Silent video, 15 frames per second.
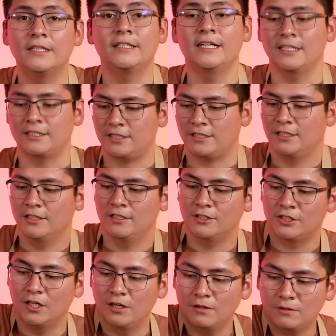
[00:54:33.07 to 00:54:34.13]
Yes.
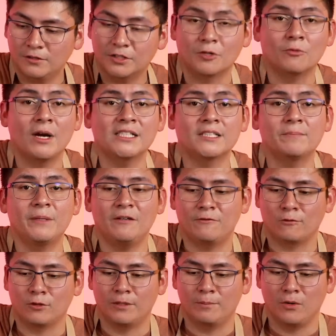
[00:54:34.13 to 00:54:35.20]
So the recipe
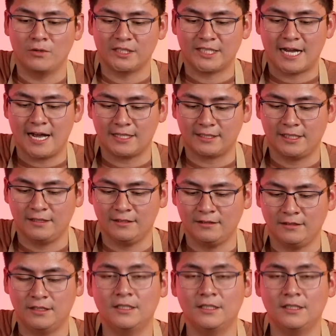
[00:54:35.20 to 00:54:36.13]
for the bonus cocktail,